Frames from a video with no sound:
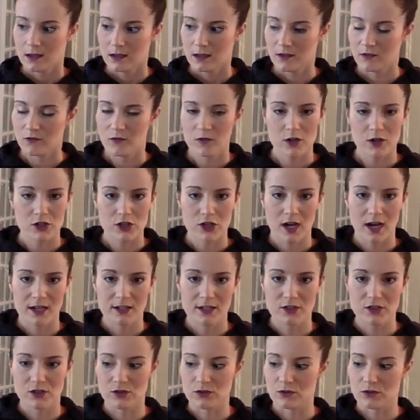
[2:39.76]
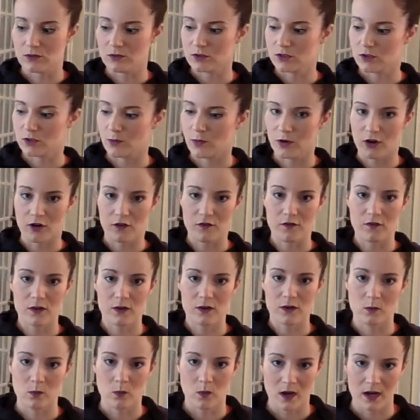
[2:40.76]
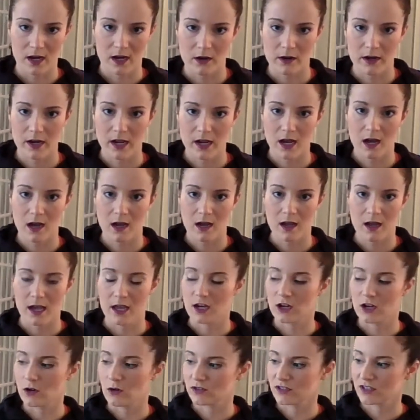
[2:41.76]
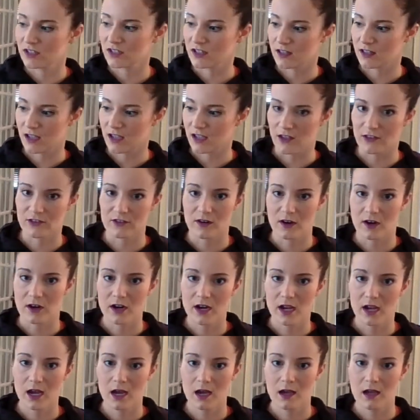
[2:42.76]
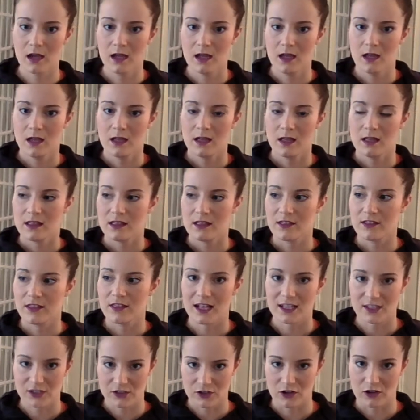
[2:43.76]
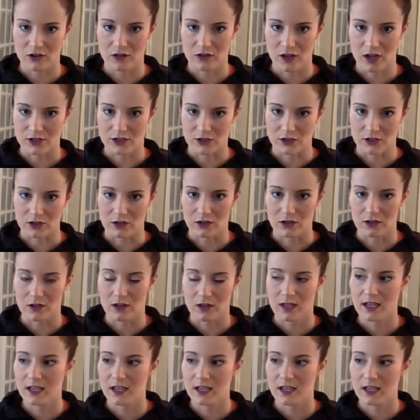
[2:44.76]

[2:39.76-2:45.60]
If we're trying to put our foot in one area and it goes to the other area, that's neurological.